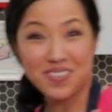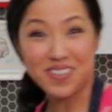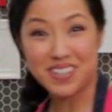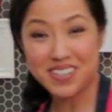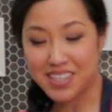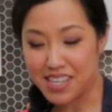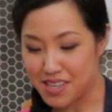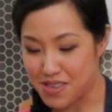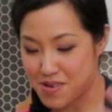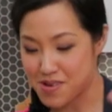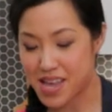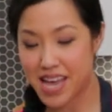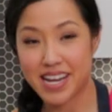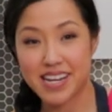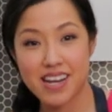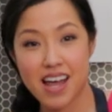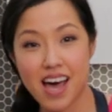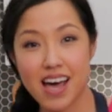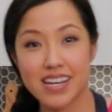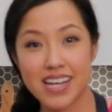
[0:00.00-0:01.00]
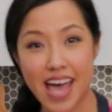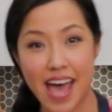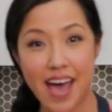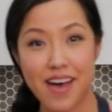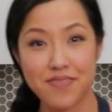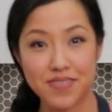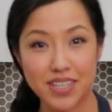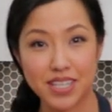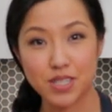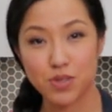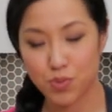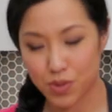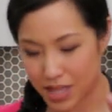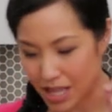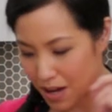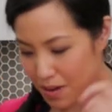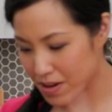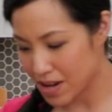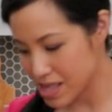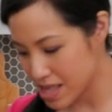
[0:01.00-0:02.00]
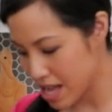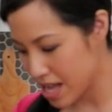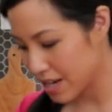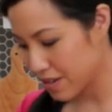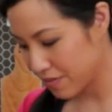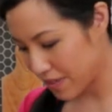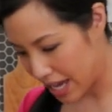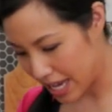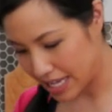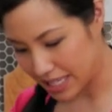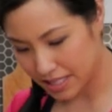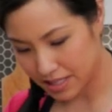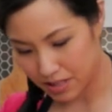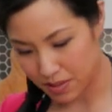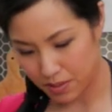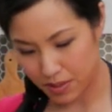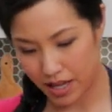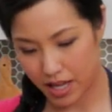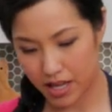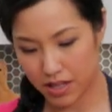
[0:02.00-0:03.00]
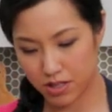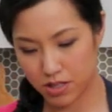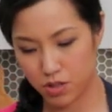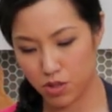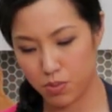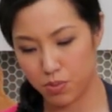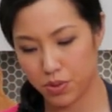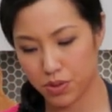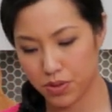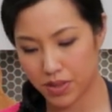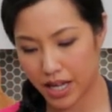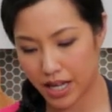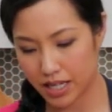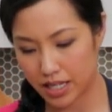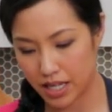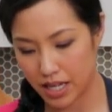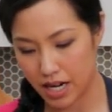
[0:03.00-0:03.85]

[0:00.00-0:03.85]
important thing. You cannot have this without a lot of ice, okay? So put that